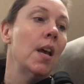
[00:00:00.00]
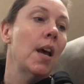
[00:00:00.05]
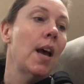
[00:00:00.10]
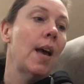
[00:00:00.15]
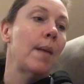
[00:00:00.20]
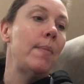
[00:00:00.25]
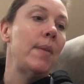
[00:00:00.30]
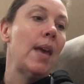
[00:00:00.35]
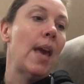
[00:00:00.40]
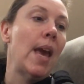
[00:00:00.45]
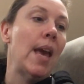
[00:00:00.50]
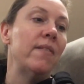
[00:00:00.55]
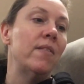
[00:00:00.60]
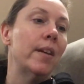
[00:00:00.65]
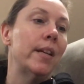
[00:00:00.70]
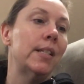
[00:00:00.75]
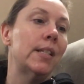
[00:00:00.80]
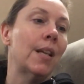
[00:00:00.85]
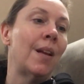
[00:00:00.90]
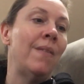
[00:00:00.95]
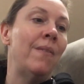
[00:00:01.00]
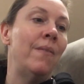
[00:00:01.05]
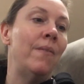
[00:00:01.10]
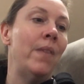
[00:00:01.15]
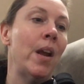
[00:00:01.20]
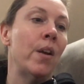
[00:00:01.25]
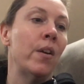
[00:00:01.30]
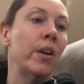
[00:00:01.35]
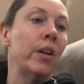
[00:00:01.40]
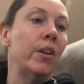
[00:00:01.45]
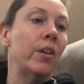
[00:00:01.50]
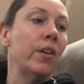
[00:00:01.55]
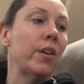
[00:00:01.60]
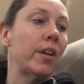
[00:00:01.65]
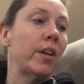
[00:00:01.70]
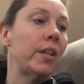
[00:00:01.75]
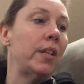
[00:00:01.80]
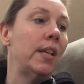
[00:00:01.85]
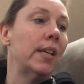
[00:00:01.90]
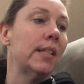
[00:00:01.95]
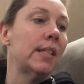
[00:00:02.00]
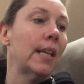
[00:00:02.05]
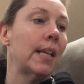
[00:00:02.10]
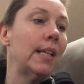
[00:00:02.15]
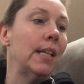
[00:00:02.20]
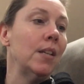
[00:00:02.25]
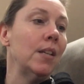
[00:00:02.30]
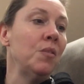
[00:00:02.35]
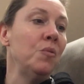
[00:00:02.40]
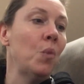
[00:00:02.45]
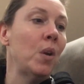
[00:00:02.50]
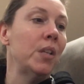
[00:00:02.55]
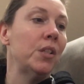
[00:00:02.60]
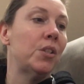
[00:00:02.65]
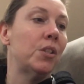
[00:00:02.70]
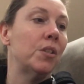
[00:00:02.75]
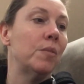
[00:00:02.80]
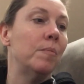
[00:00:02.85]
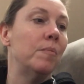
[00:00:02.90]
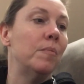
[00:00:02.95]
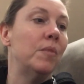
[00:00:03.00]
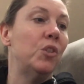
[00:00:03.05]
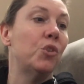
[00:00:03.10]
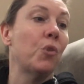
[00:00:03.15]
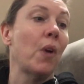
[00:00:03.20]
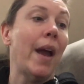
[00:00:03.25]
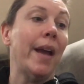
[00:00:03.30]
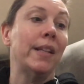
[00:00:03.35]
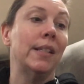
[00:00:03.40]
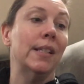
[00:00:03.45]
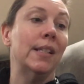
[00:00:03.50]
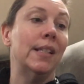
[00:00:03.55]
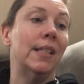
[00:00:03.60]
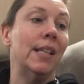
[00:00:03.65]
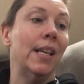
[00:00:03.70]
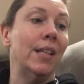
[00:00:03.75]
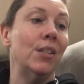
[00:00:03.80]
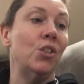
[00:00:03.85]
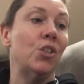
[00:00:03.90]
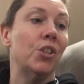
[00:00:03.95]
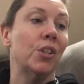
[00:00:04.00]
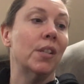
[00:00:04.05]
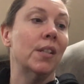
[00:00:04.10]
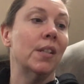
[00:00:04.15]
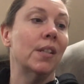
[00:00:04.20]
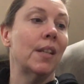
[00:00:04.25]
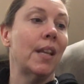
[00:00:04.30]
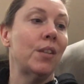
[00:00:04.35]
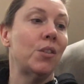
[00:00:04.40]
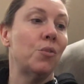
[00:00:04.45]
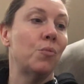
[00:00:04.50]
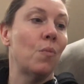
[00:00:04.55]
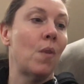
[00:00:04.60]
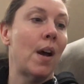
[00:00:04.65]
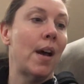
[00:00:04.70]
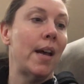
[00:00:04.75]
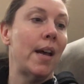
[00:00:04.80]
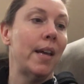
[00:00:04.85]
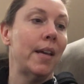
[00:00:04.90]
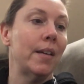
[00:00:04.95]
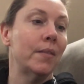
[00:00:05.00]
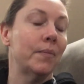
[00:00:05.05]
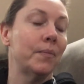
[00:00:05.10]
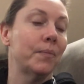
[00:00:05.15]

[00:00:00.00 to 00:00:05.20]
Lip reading: I behaved myself very good, 'cause I didn't want to attract attention, that's why.